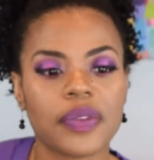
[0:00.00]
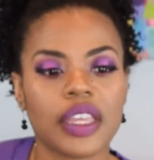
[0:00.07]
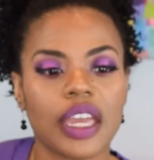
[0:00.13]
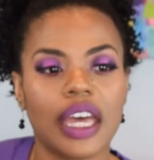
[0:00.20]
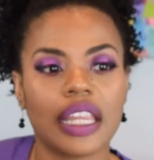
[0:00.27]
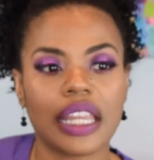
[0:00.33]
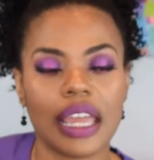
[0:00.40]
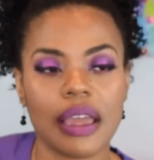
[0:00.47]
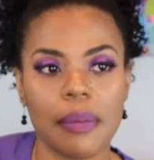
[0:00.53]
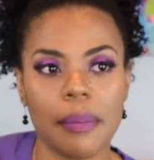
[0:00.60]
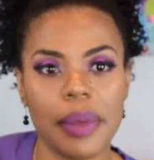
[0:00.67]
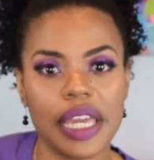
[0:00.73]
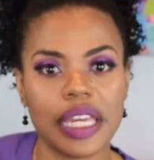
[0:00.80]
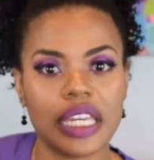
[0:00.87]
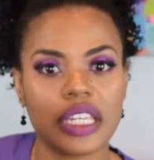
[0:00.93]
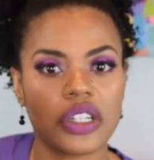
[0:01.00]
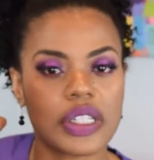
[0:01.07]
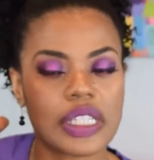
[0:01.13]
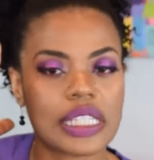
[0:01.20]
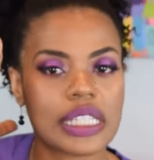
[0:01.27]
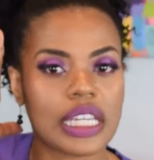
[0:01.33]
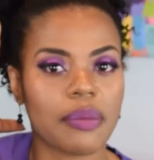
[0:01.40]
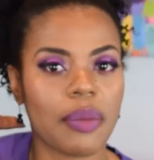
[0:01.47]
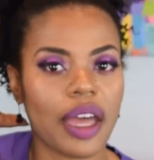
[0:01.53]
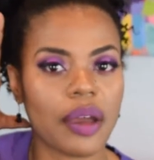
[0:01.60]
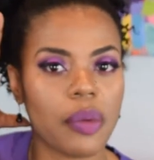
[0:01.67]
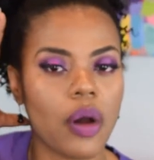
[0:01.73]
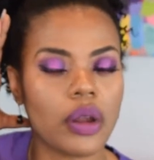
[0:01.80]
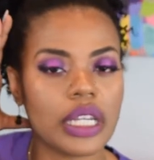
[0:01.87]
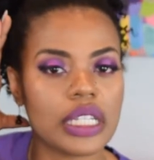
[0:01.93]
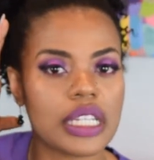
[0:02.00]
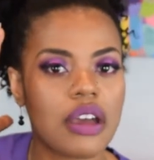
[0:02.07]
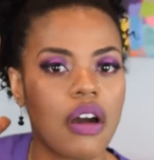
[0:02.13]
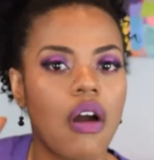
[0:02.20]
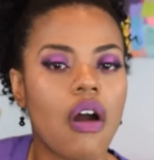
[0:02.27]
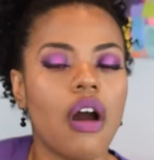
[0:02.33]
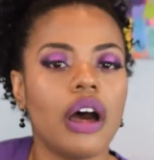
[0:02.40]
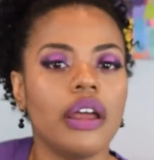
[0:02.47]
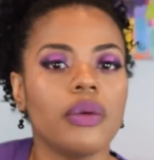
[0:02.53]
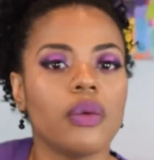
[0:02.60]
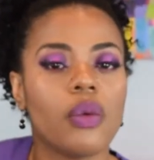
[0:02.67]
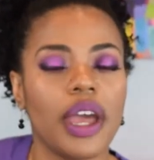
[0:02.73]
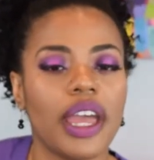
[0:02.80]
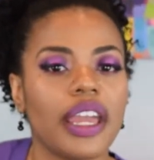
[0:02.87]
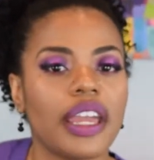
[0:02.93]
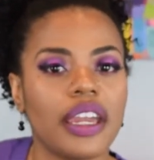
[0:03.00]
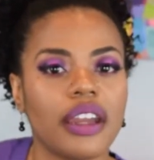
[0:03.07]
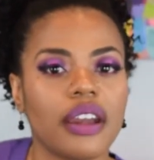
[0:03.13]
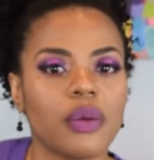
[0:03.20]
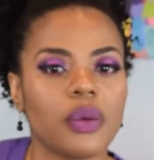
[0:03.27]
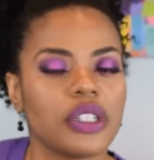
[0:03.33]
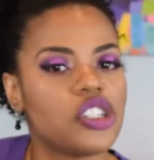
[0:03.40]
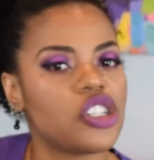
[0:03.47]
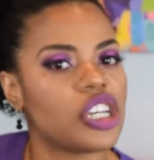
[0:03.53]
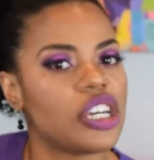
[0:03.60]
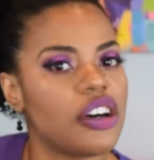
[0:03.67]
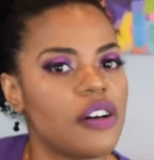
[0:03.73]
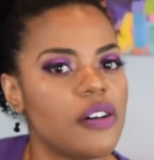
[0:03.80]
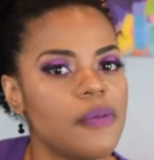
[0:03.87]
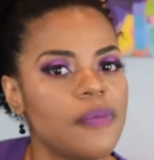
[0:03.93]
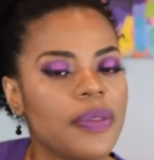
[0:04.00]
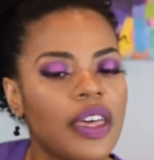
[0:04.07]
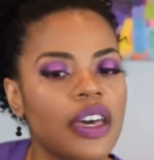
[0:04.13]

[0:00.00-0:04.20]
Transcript: and like making your slick back ponytail on wet hair with gel,